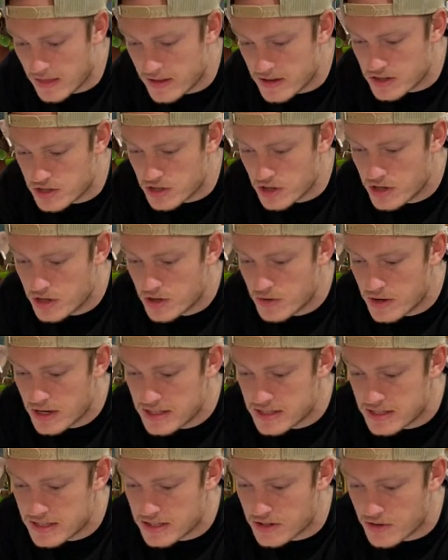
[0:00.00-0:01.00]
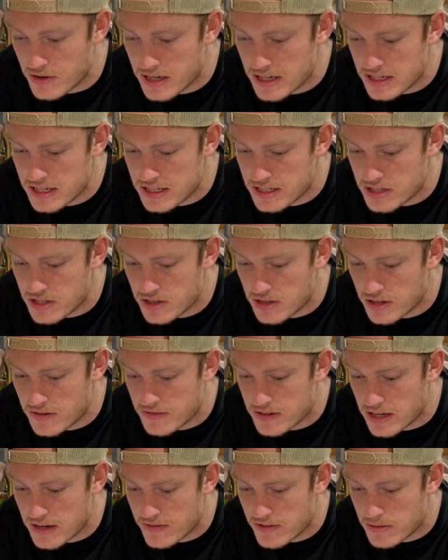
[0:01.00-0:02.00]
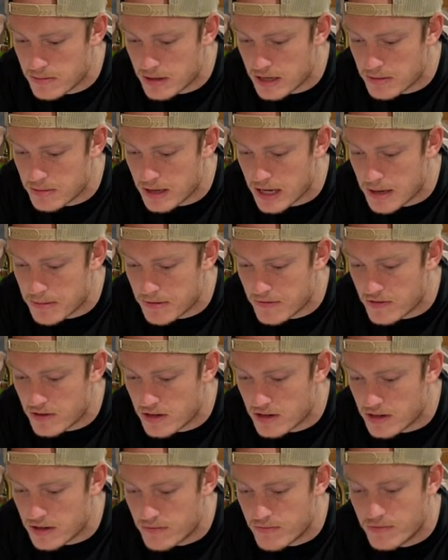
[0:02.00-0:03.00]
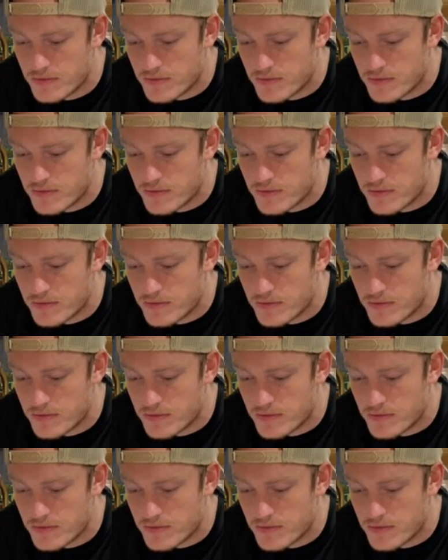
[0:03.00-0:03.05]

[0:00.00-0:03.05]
The Zone OS is a great disc you love to have in the bag, but happy if you don't.